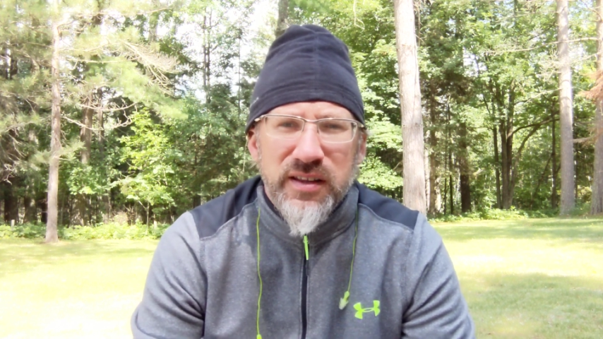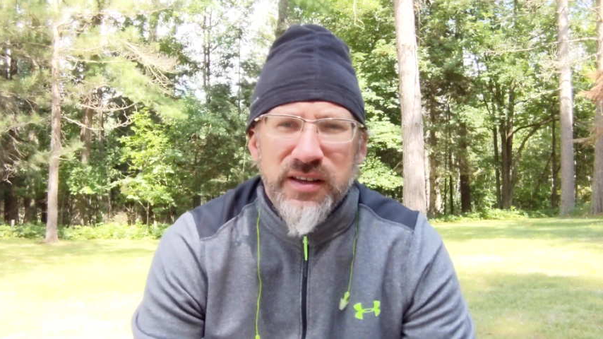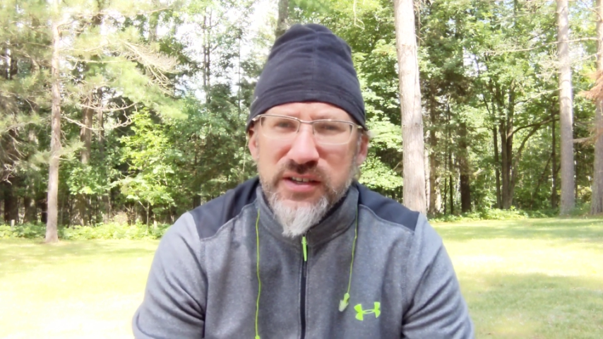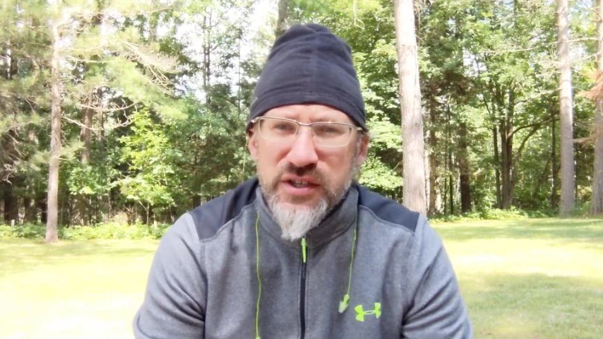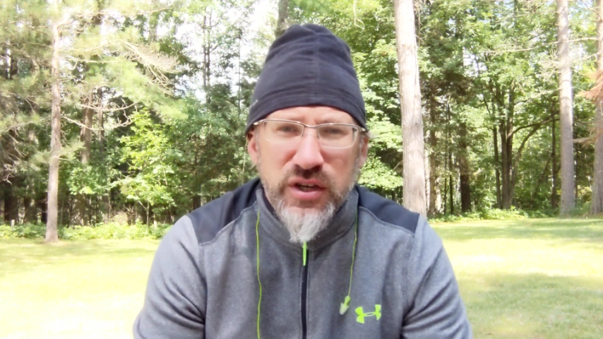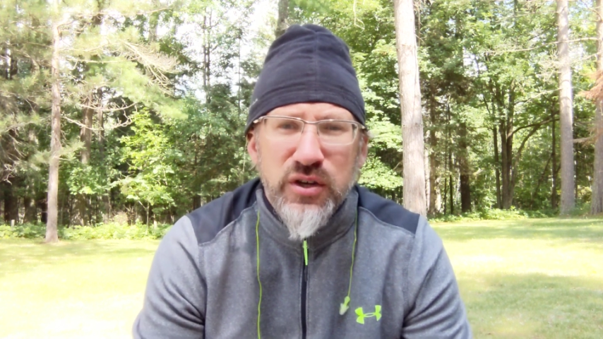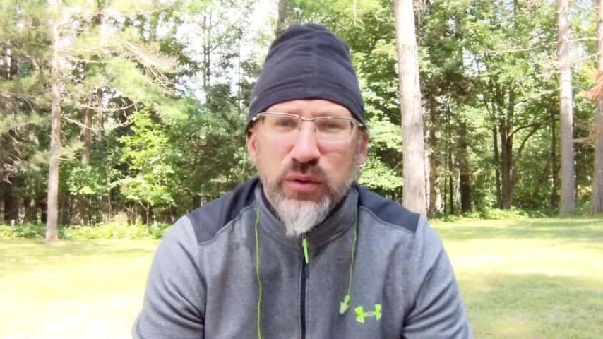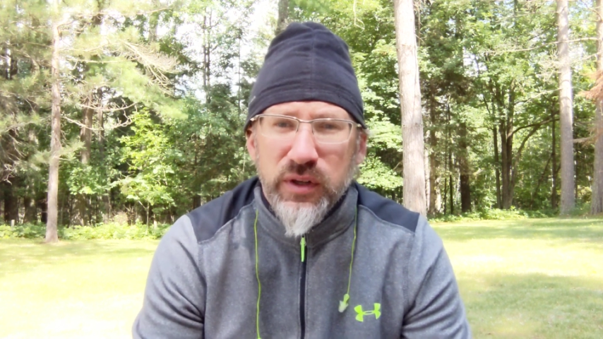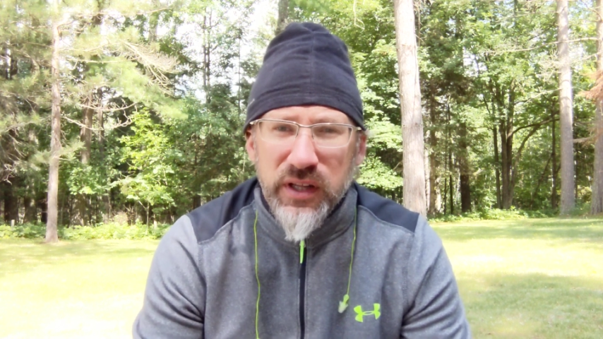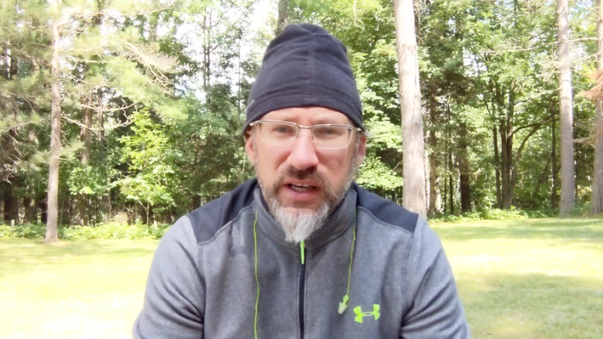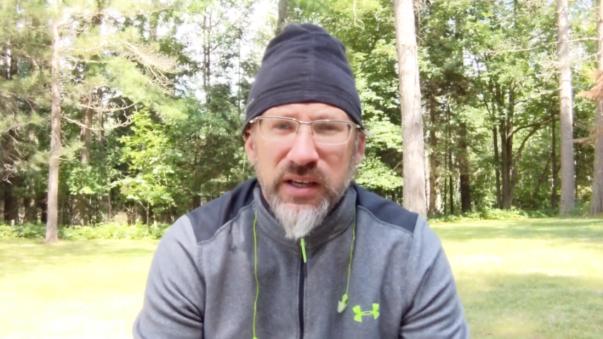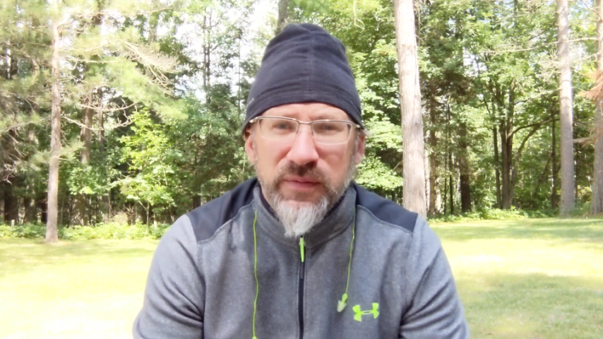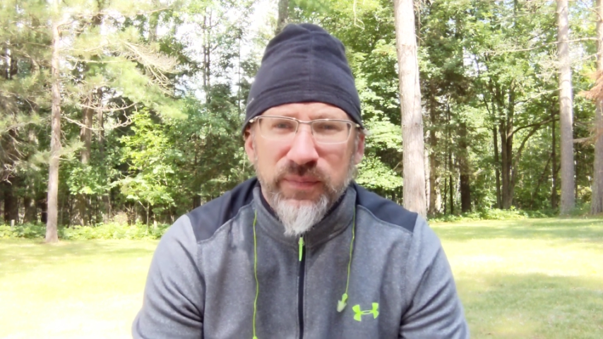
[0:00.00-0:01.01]

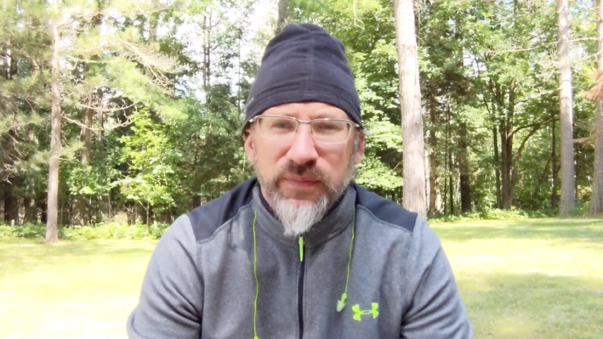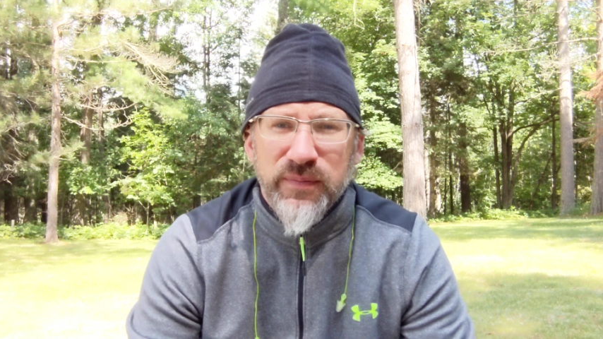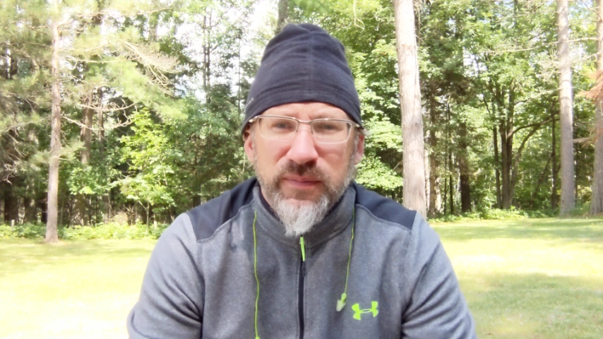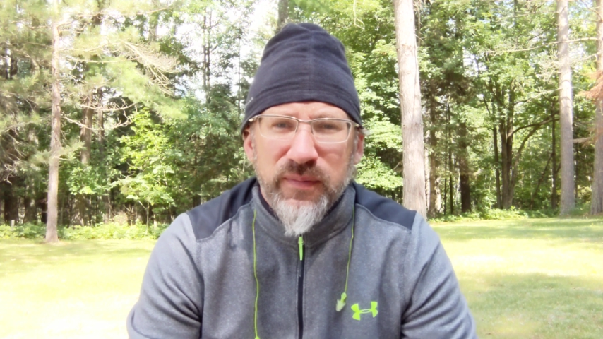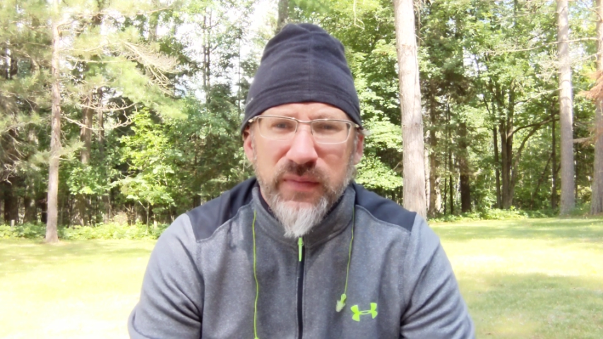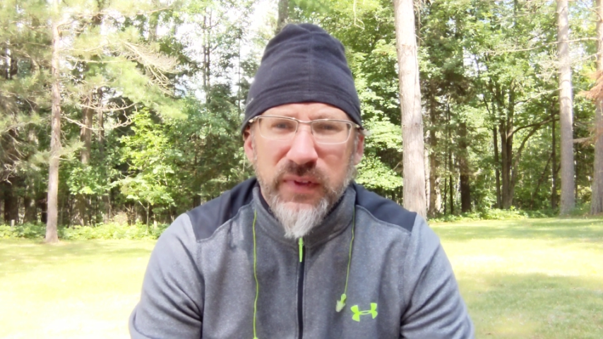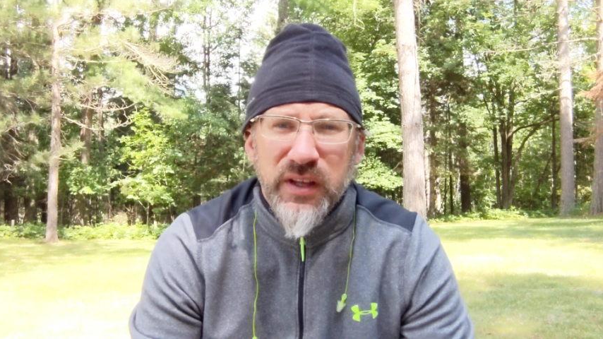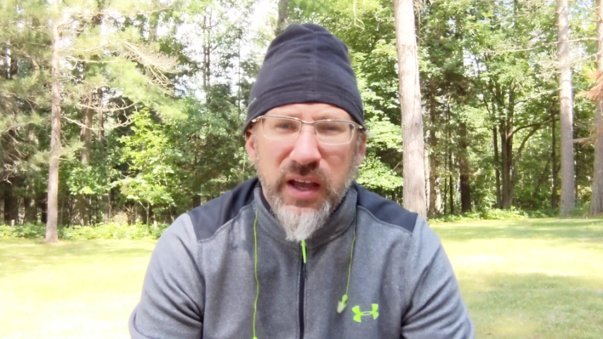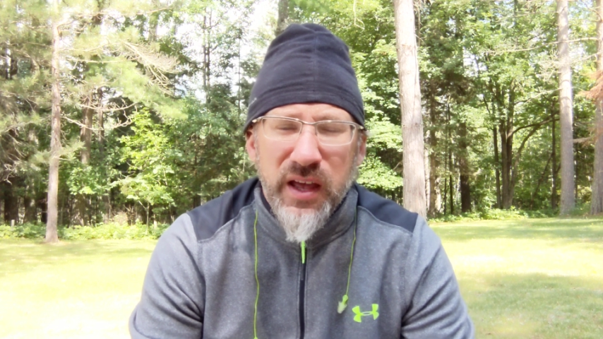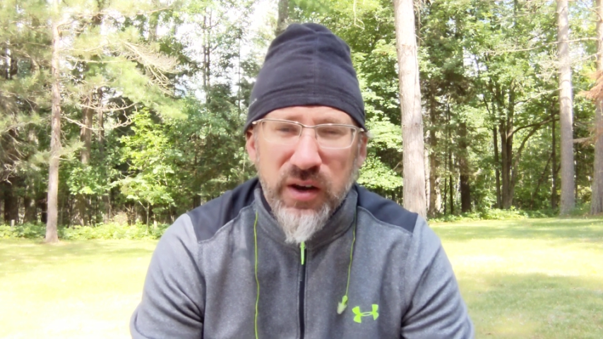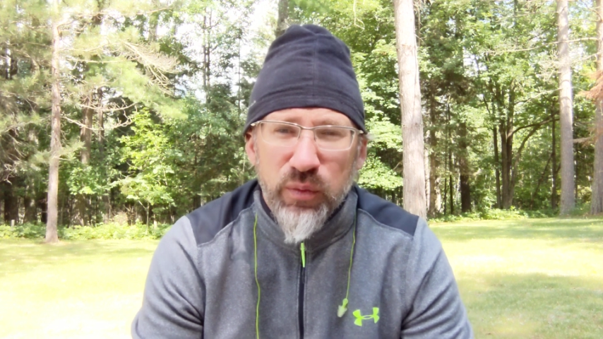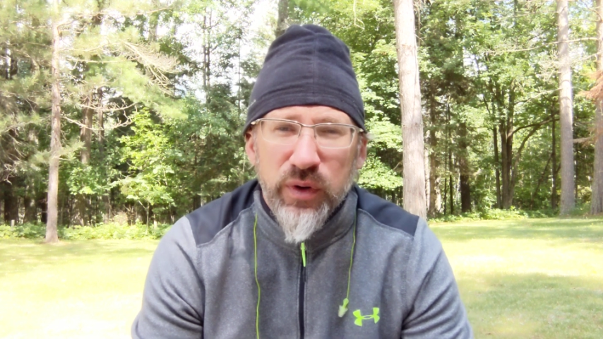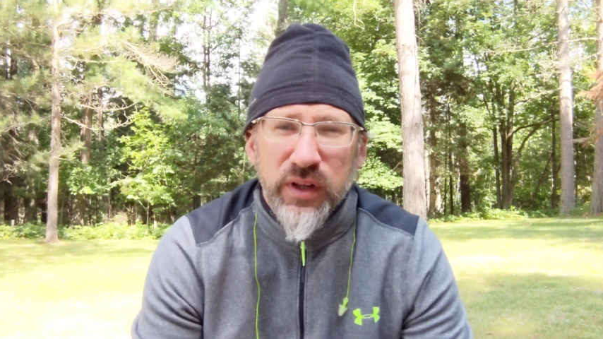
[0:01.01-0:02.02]
continually,
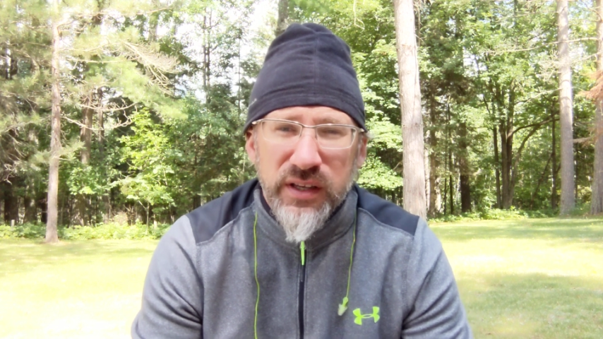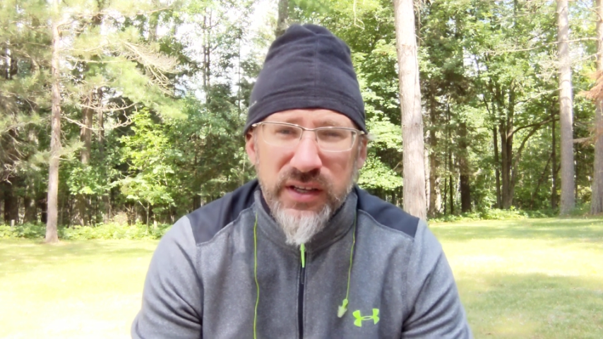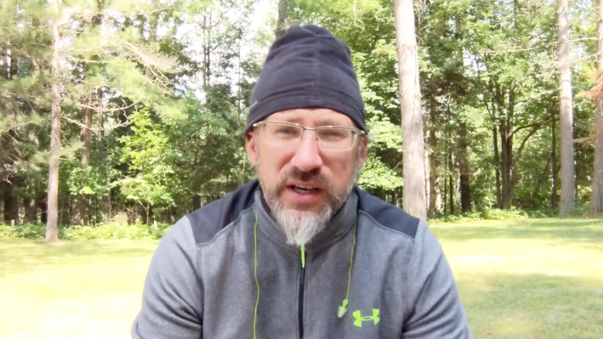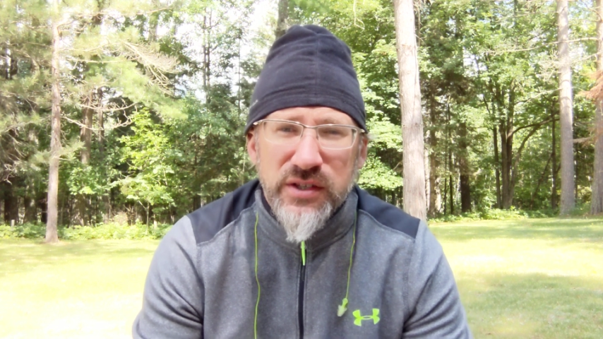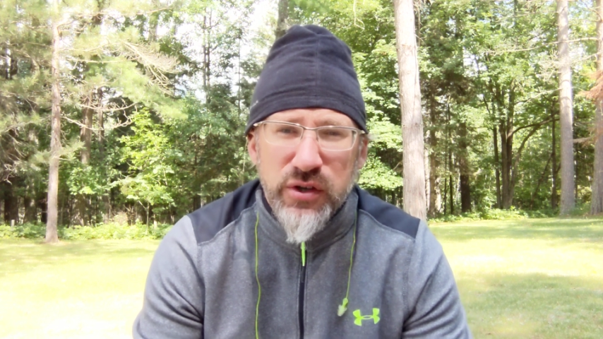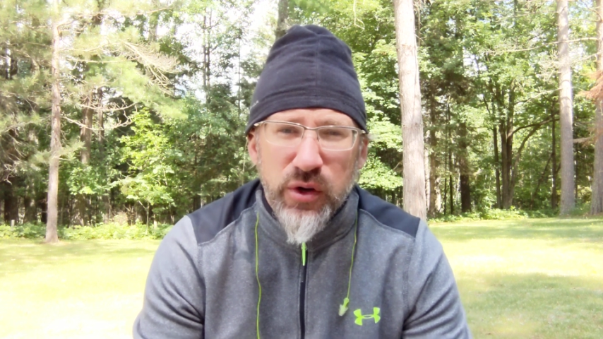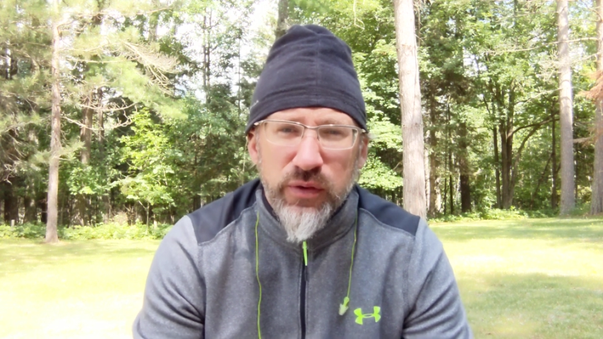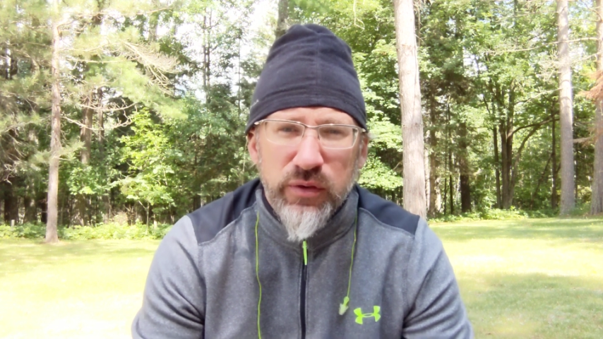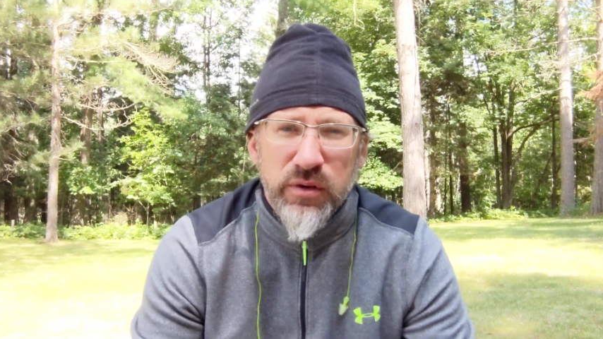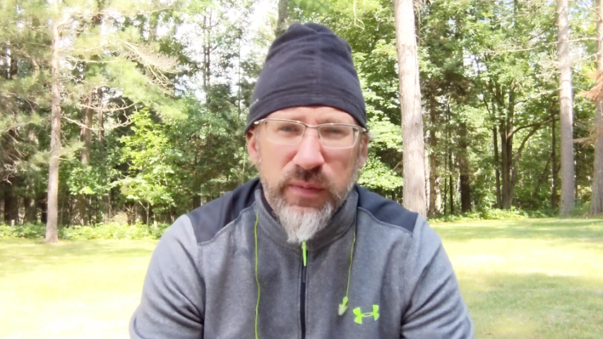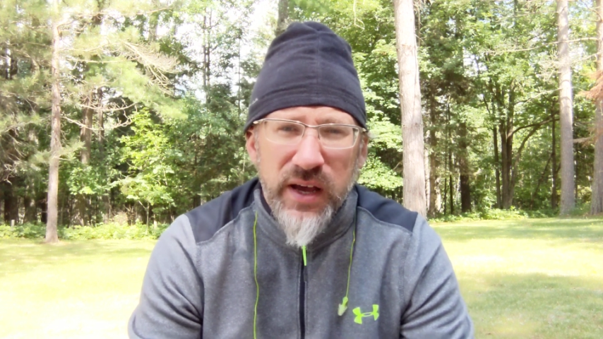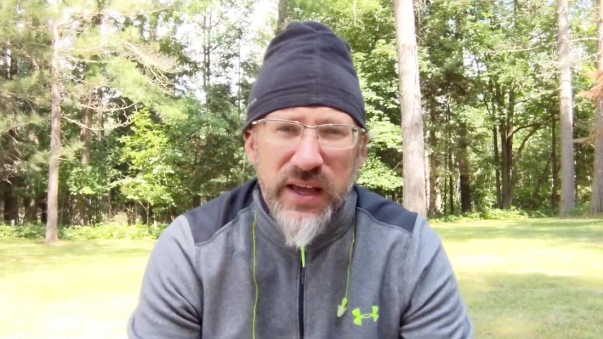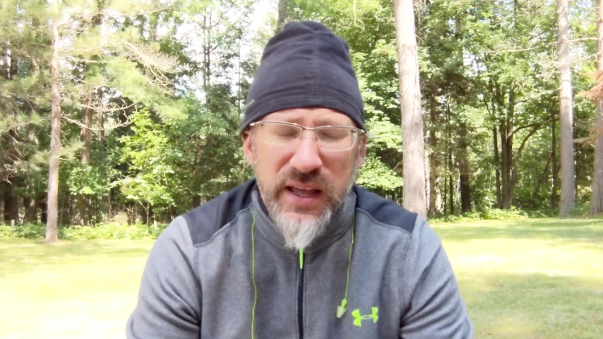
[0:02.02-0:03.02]
and it really does go
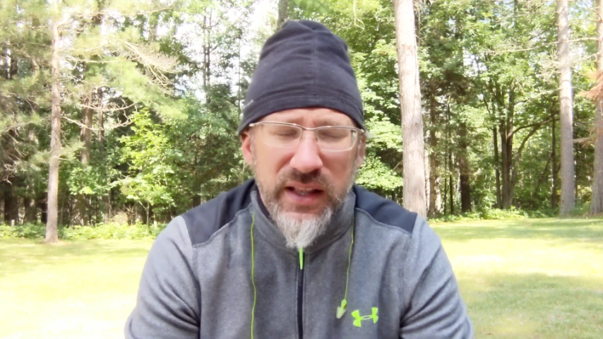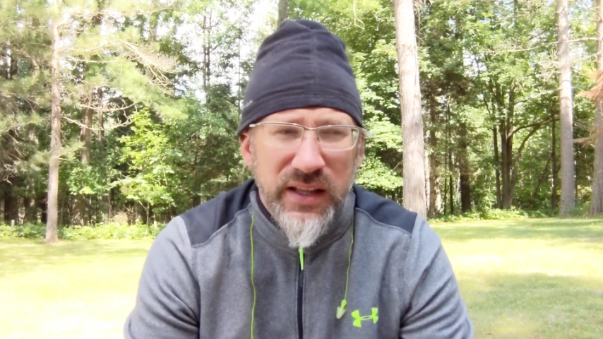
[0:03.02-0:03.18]
through my